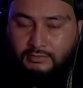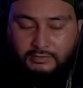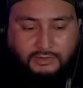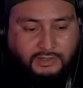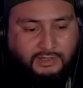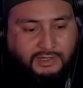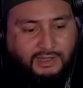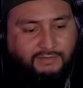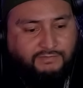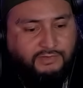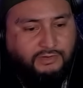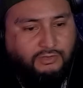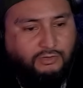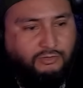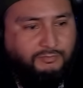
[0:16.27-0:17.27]
I have
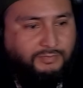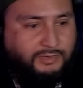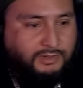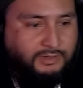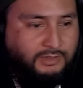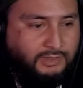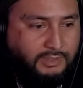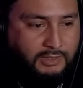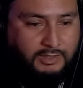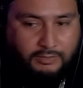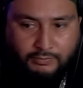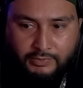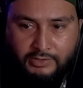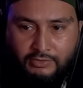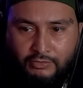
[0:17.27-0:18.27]
it all, but
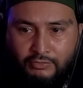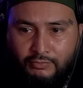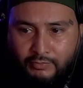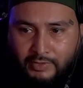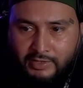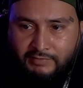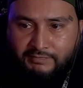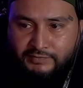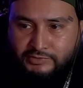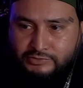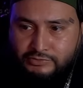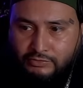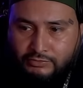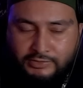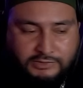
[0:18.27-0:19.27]
we going to wait for
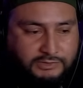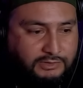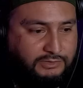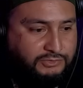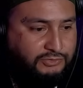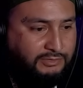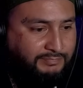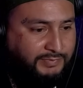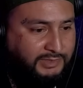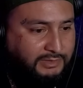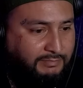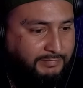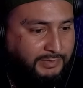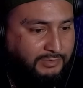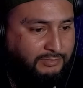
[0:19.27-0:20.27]
Seouless to jump in the
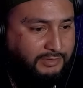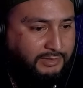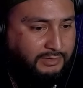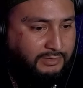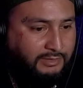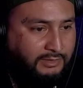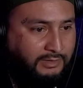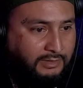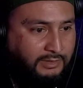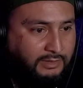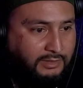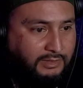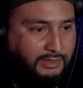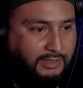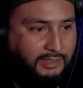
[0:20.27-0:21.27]
building.
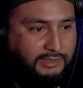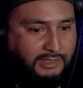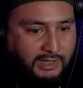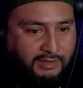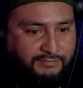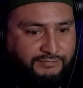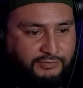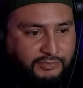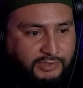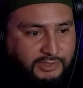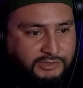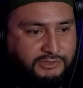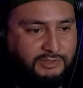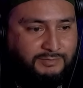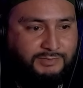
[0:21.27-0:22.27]
And after he
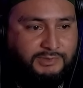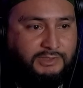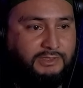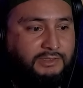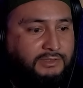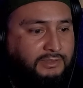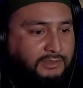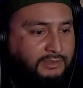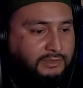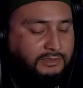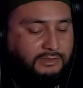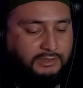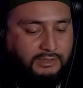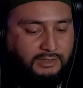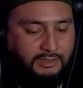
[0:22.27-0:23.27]
jumps in,
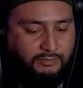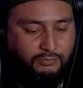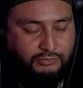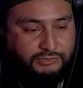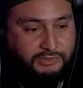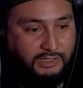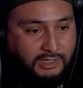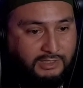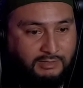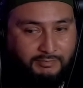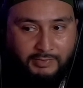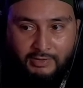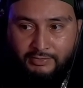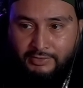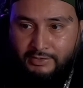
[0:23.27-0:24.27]
we'll talk
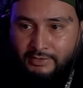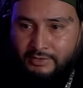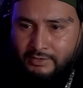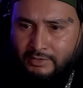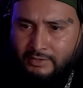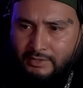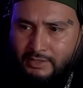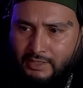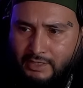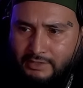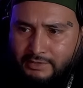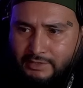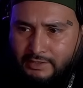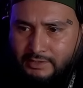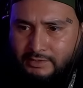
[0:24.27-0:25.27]
about it.
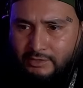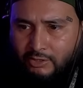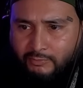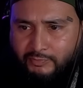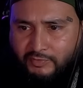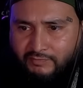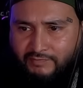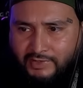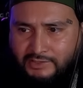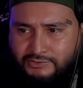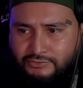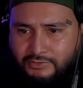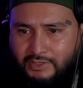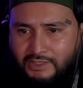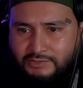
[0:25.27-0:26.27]
And then I'll provide
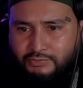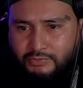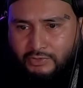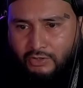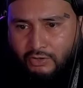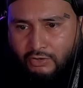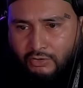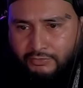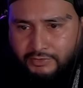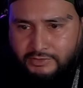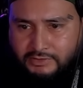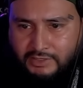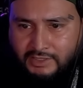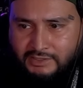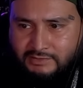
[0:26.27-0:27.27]
you guys with all the
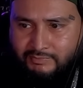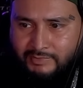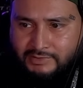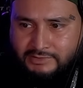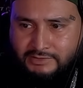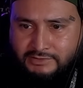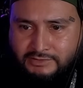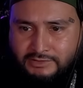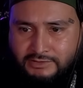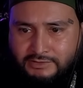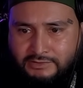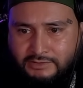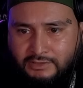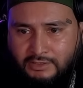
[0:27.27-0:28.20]
text messages,